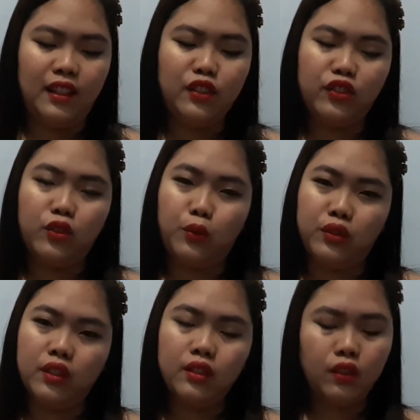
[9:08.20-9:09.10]
I chose
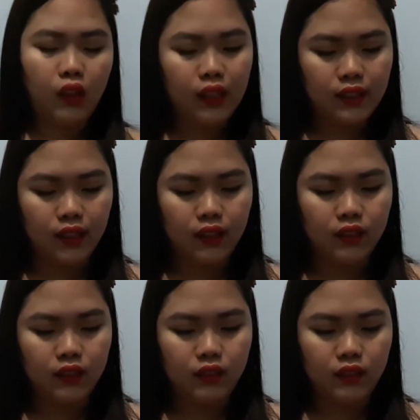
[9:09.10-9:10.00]
the Neo Classic
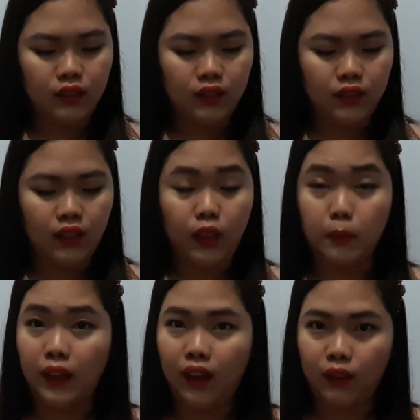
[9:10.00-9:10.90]
and the
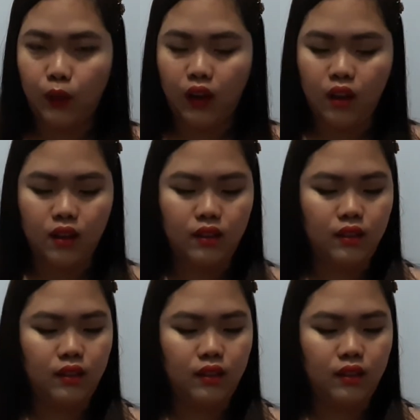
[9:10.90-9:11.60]
black one.